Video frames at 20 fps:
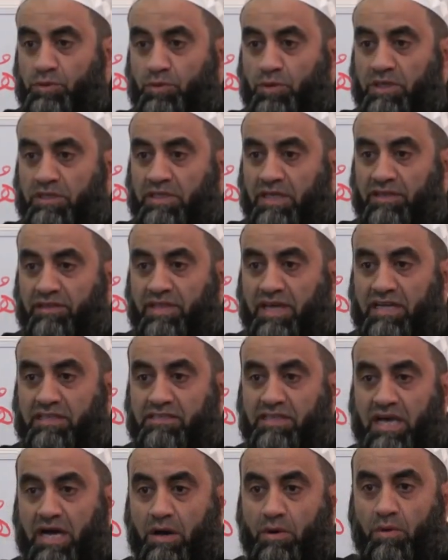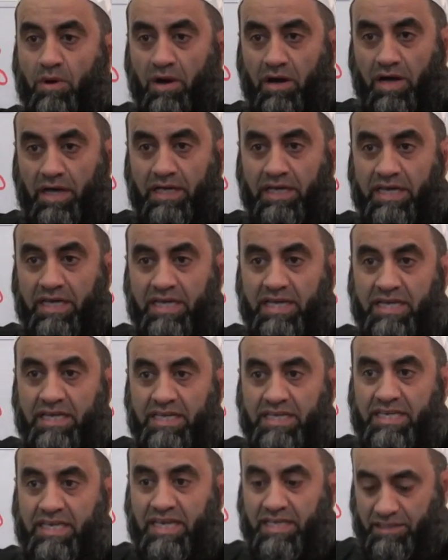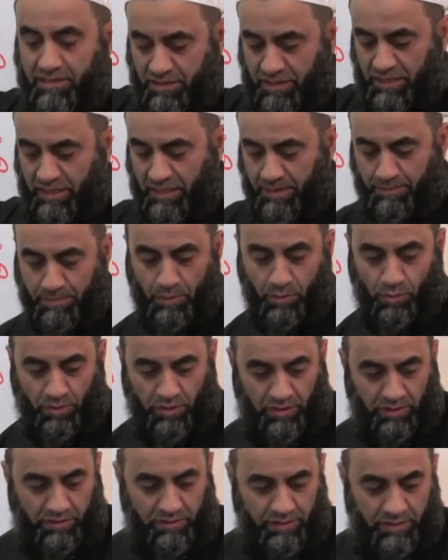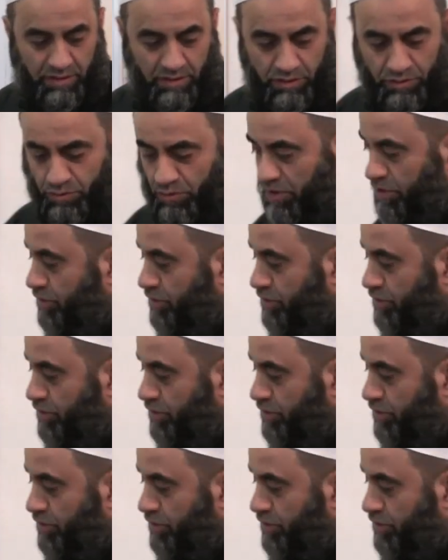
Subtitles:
to it, and that's how I get the plural. So